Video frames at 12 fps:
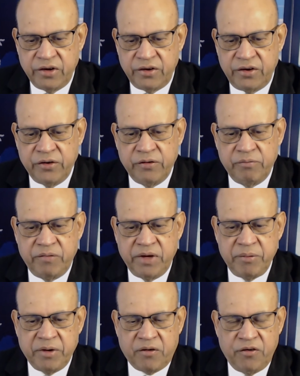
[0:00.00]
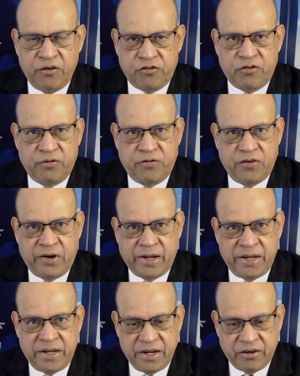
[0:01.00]
you may be close to 40
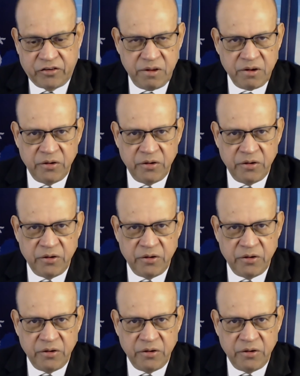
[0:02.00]
years.